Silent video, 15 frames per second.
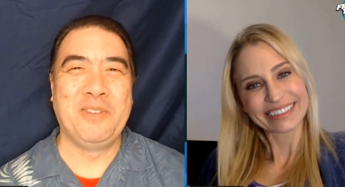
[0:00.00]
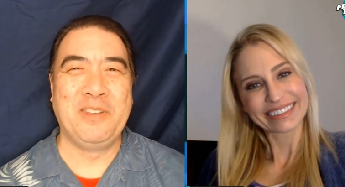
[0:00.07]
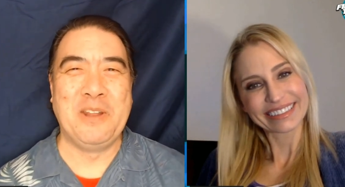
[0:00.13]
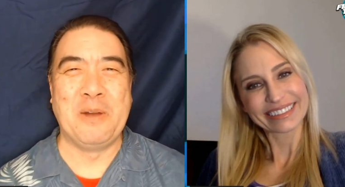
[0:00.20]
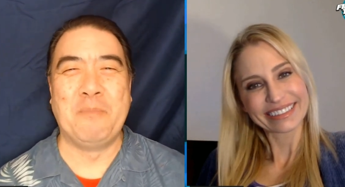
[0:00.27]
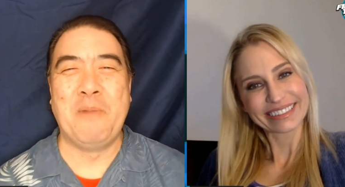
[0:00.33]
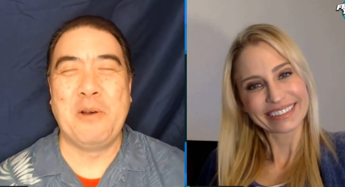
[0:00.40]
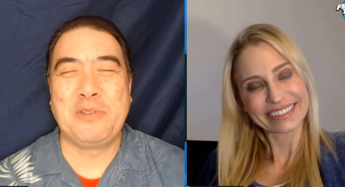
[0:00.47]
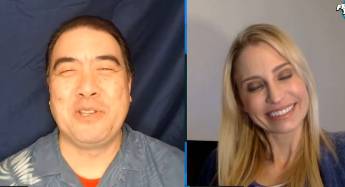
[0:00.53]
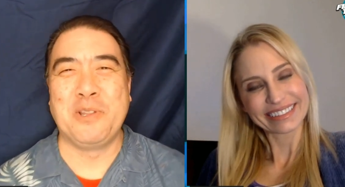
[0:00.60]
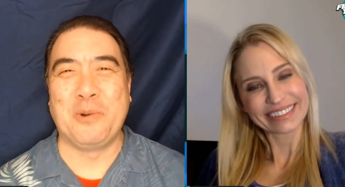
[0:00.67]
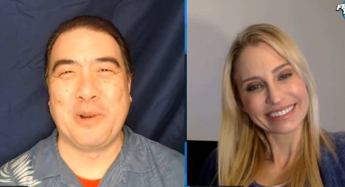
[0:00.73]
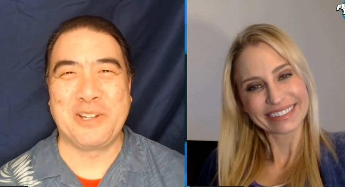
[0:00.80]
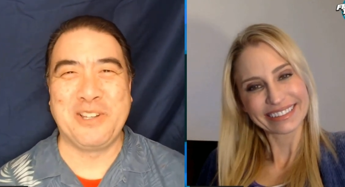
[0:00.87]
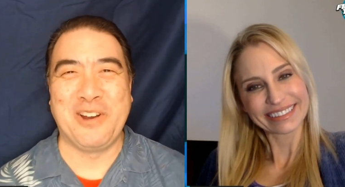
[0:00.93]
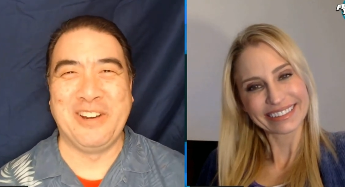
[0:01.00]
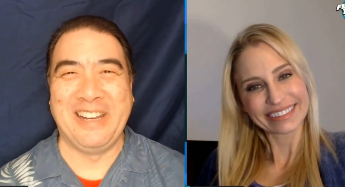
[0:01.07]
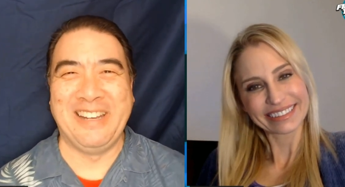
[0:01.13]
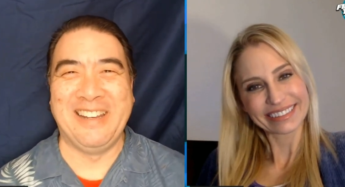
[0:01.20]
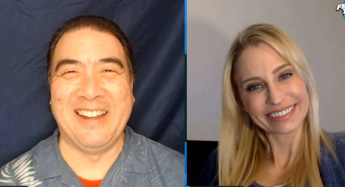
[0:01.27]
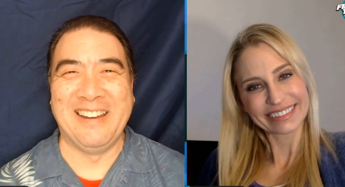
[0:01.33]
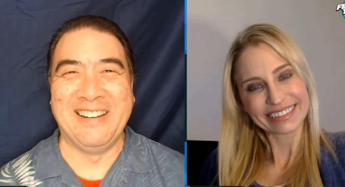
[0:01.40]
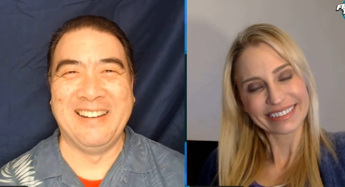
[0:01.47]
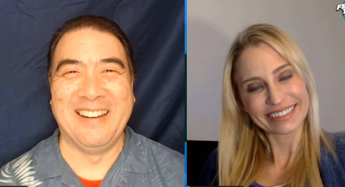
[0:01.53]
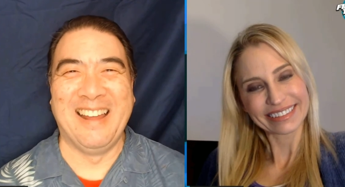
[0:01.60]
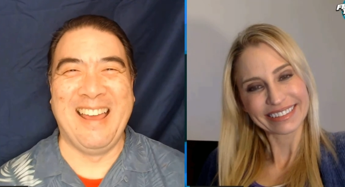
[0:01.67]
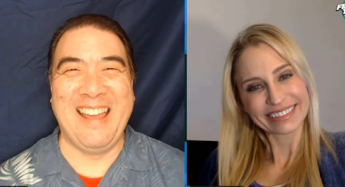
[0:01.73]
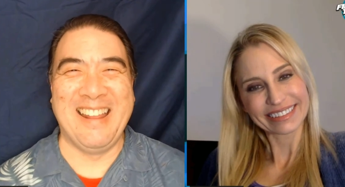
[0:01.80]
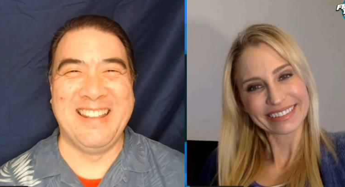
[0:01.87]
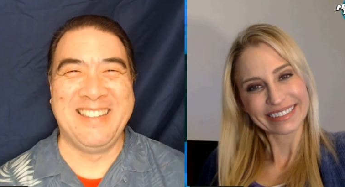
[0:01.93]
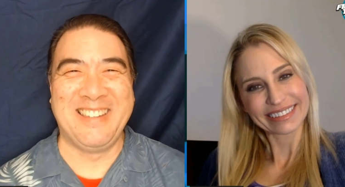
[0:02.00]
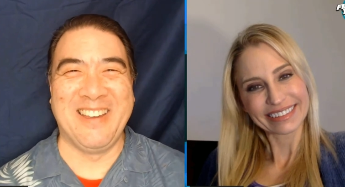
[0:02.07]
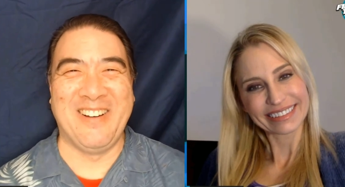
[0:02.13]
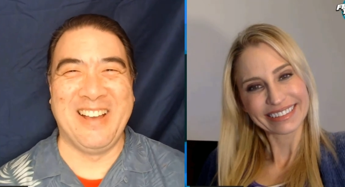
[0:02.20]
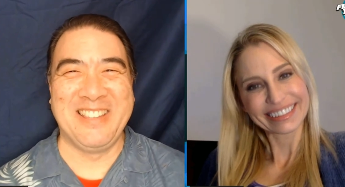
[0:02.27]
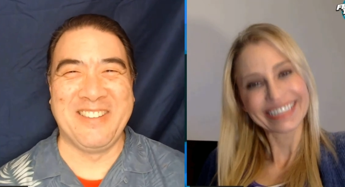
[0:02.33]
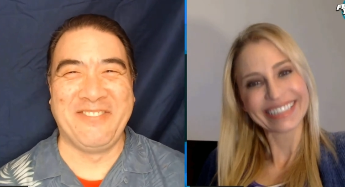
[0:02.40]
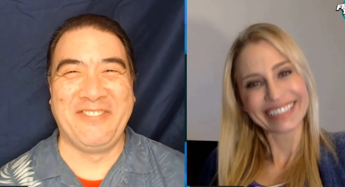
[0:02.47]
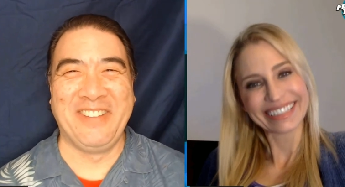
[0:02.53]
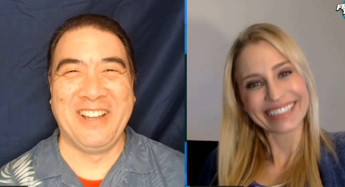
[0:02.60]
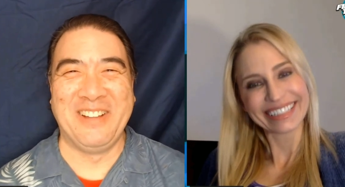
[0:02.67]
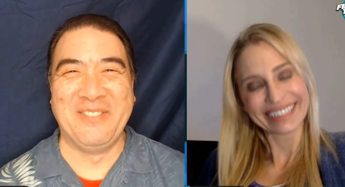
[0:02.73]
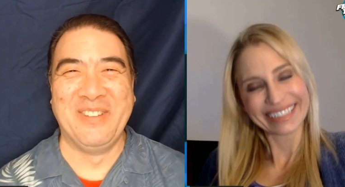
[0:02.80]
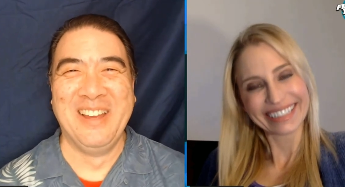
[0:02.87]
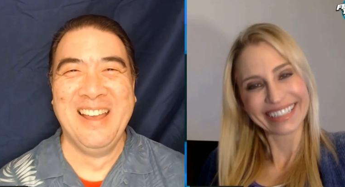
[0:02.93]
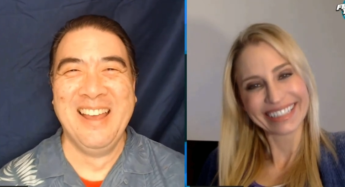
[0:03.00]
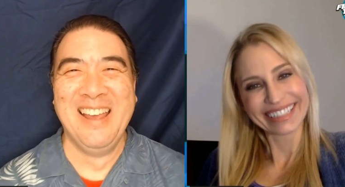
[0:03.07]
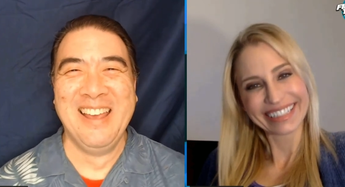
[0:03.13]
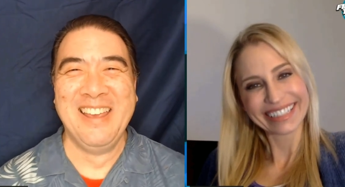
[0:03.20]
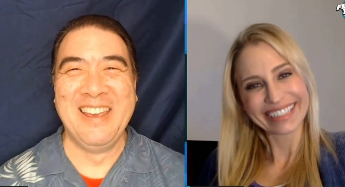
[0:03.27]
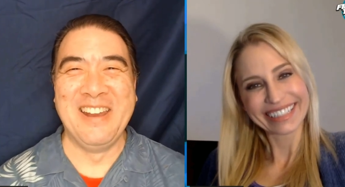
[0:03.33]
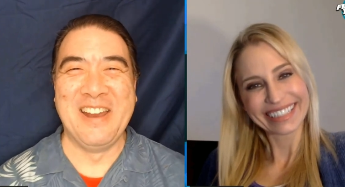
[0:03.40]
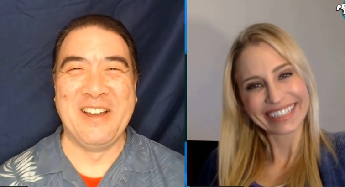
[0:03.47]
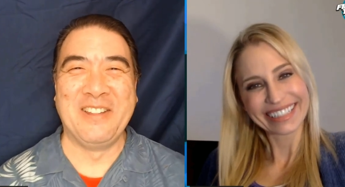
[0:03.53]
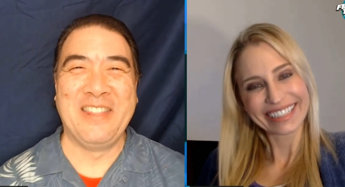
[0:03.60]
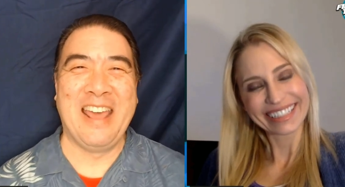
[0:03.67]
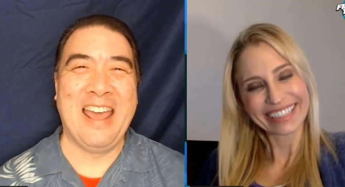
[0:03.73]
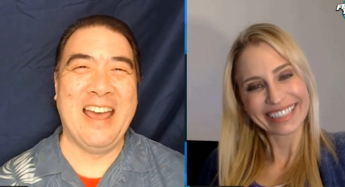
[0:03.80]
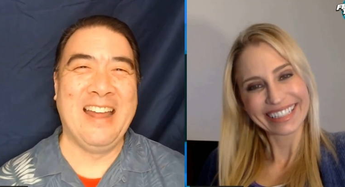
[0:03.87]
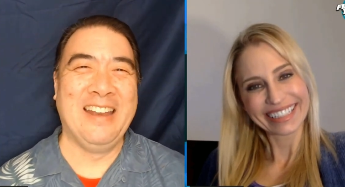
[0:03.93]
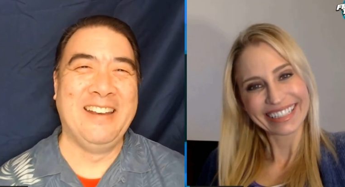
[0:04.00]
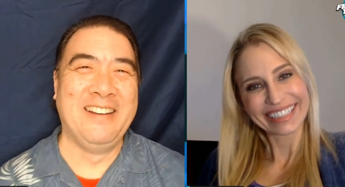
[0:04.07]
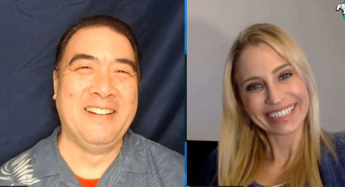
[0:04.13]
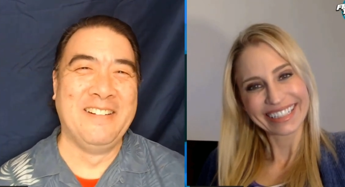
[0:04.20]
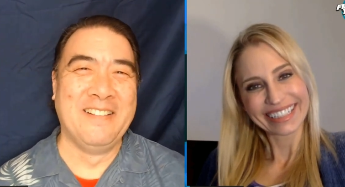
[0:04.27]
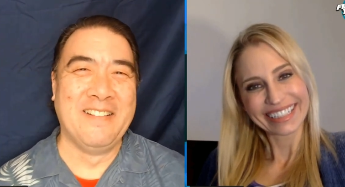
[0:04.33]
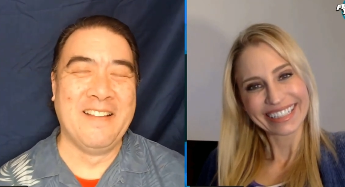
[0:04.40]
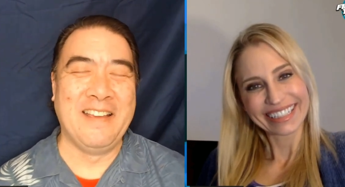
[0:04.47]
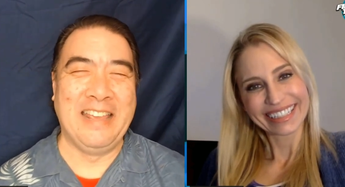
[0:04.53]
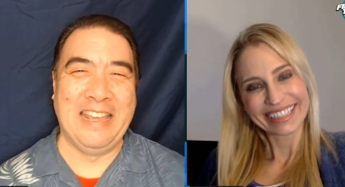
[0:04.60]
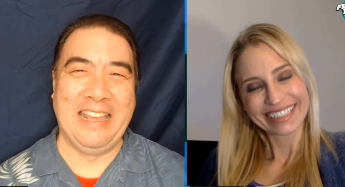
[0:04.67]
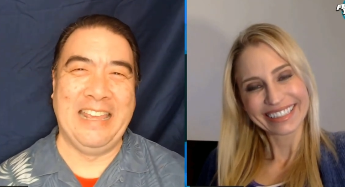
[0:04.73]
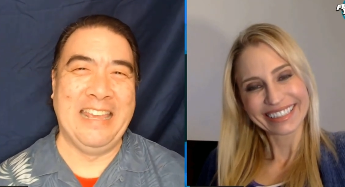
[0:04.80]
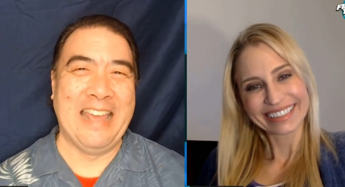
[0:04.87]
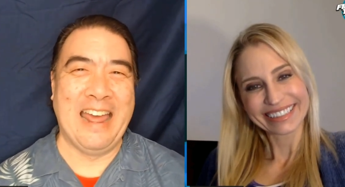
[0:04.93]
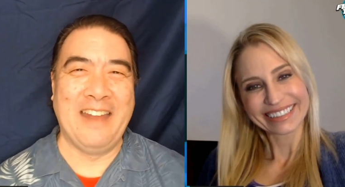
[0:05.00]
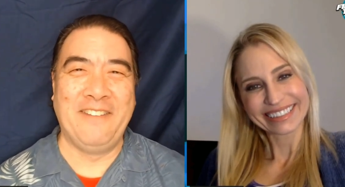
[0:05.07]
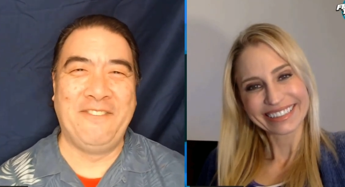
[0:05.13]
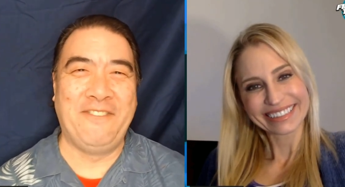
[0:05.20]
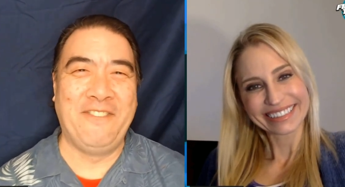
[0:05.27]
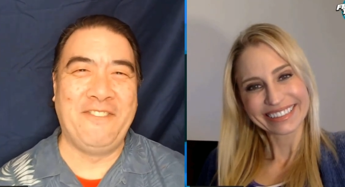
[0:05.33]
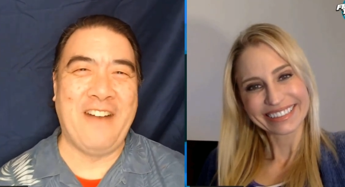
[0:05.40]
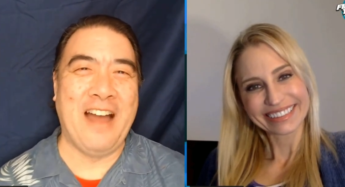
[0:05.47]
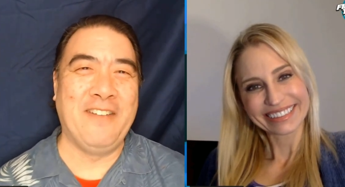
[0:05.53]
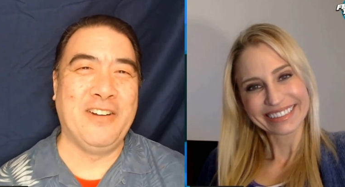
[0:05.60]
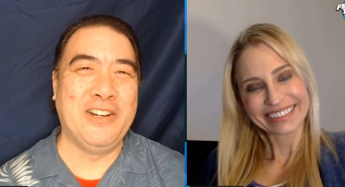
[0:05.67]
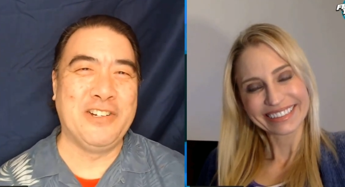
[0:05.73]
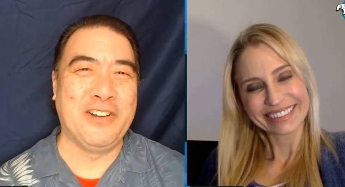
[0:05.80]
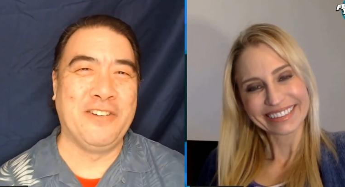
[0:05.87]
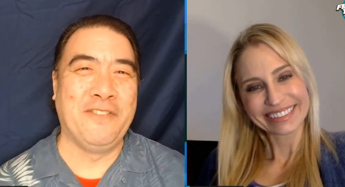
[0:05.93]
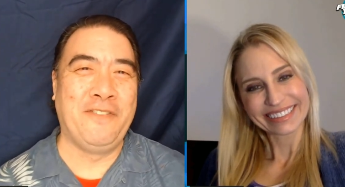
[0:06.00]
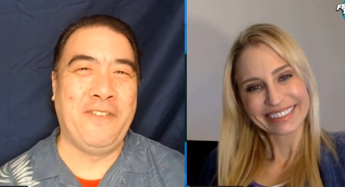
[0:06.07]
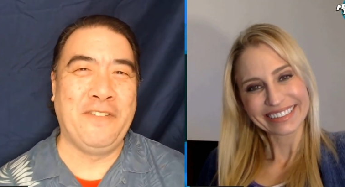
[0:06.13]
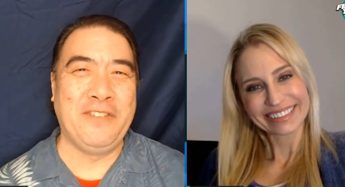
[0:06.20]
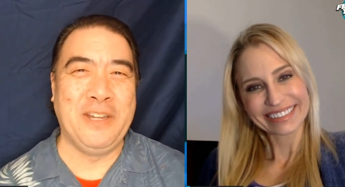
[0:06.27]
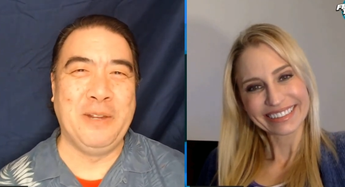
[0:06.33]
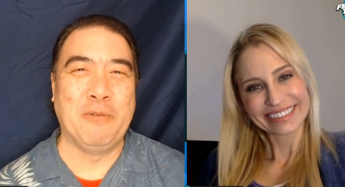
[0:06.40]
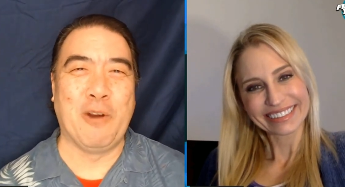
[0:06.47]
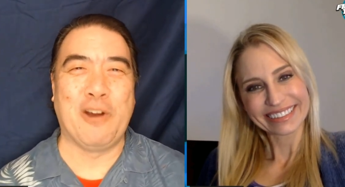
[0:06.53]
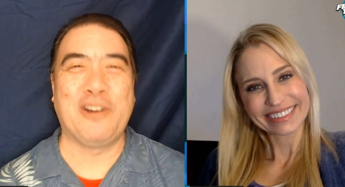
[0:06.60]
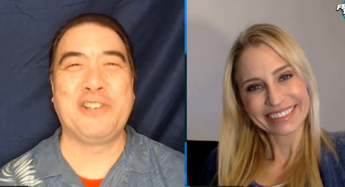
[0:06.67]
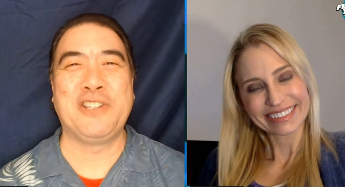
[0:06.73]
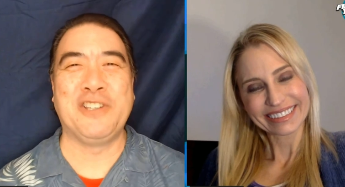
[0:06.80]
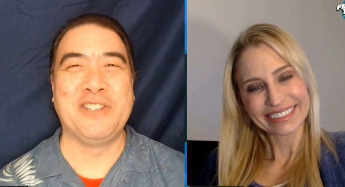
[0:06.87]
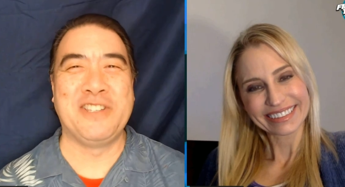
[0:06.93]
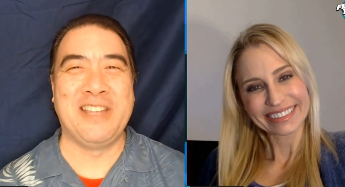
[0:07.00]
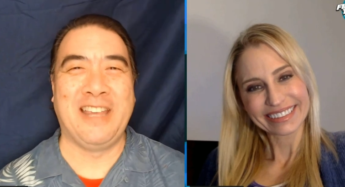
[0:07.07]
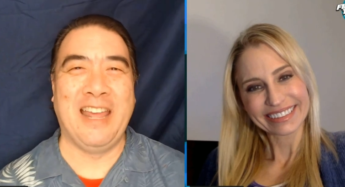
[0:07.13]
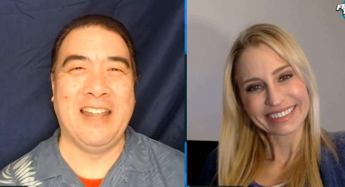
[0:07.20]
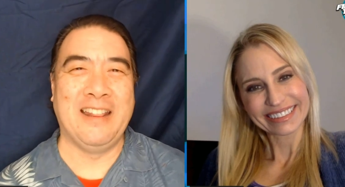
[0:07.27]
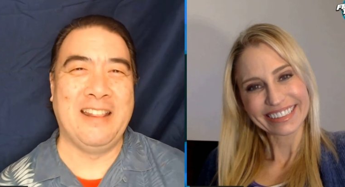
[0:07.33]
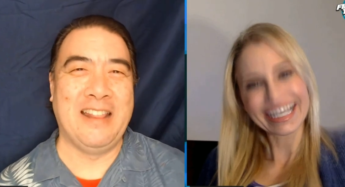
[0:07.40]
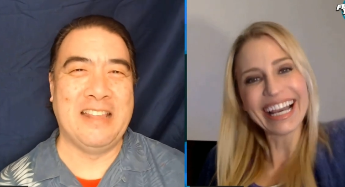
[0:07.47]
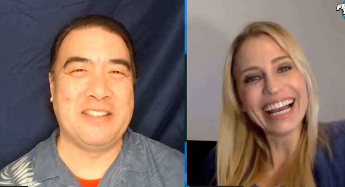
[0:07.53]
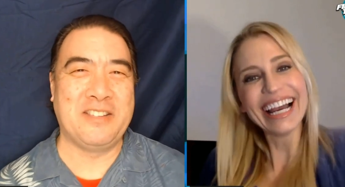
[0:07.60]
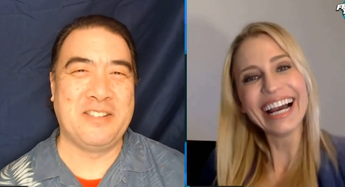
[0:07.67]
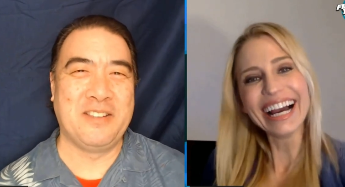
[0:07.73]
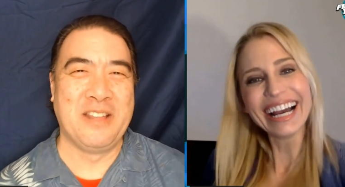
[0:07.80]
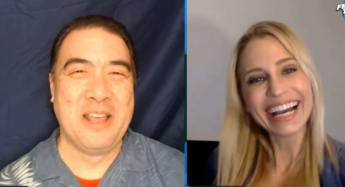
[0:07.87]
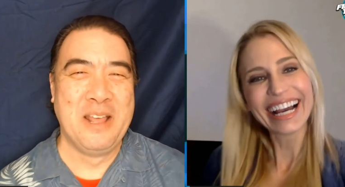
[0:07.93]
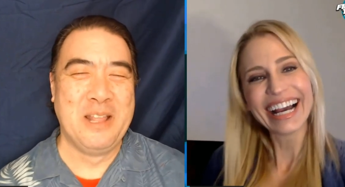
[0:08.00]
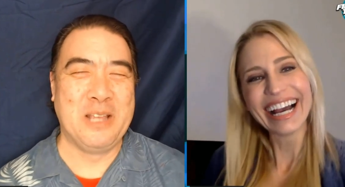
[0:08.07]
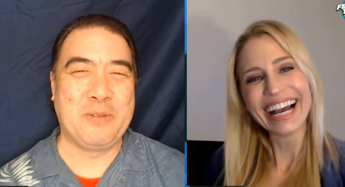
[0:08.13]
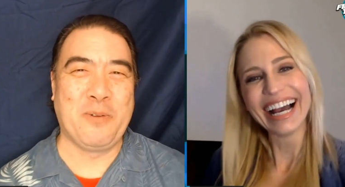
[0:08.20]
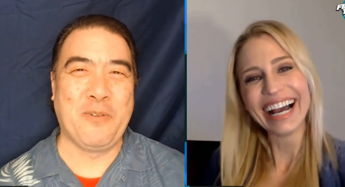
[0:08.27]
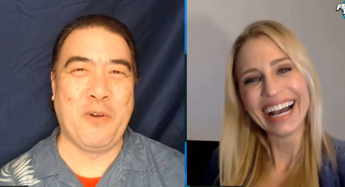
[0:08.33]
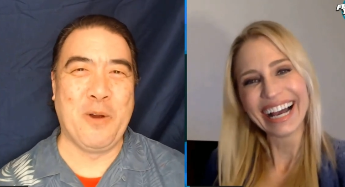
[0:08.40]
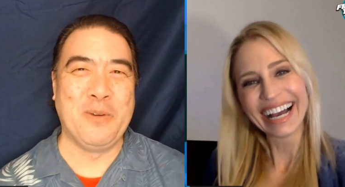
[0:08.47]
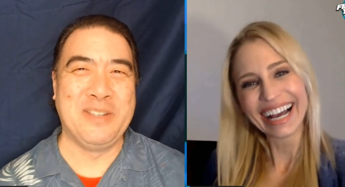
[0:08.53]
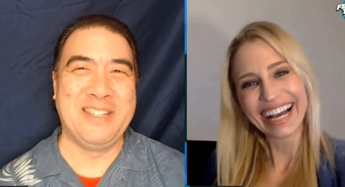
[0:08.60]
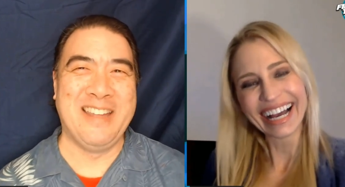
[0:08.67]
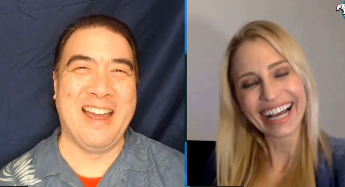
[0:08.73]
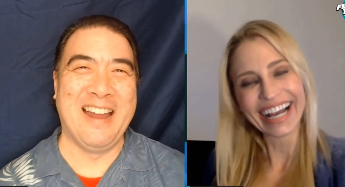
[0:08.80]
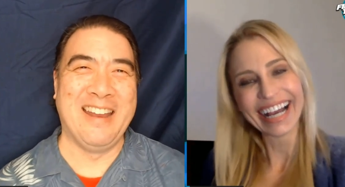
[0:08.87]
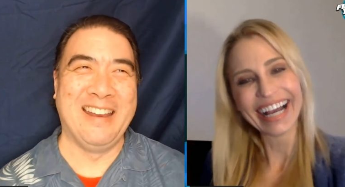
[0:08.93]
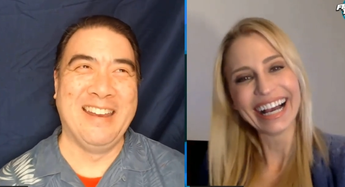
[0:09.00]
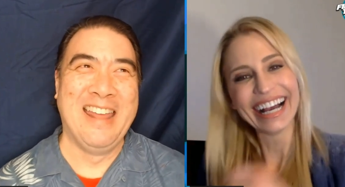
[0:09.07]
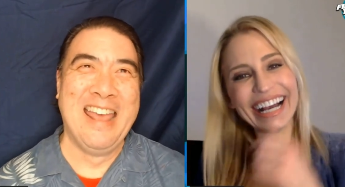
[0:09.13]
Speaker 1: Most of the work's already done. And so as a film, he had 550 rehearsals to get this performance down. And